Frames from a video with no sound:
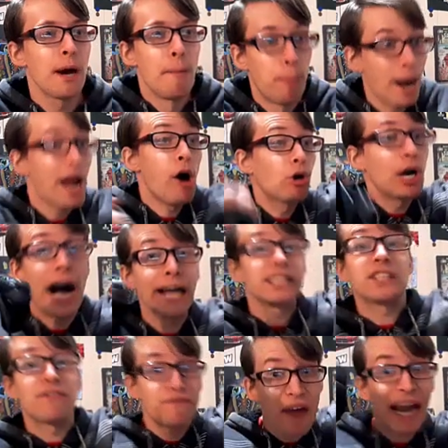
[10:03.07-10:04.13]
buy all kinds
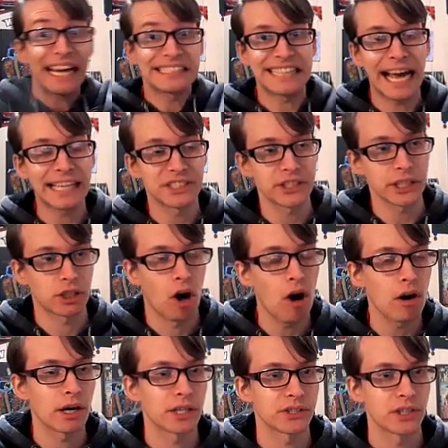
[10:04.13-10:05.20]
of fantastic
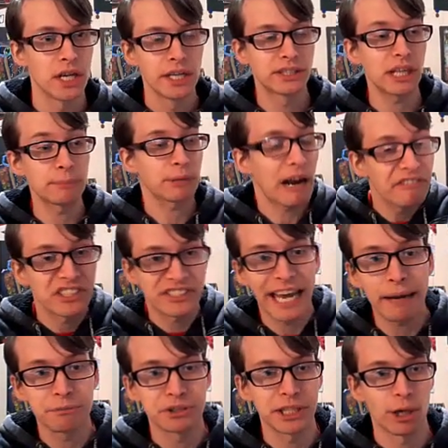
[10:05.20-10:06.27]
cars. Stop driving the
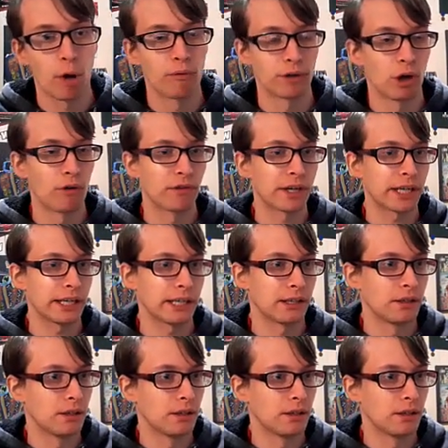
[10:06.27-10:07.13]
same shit over and over again.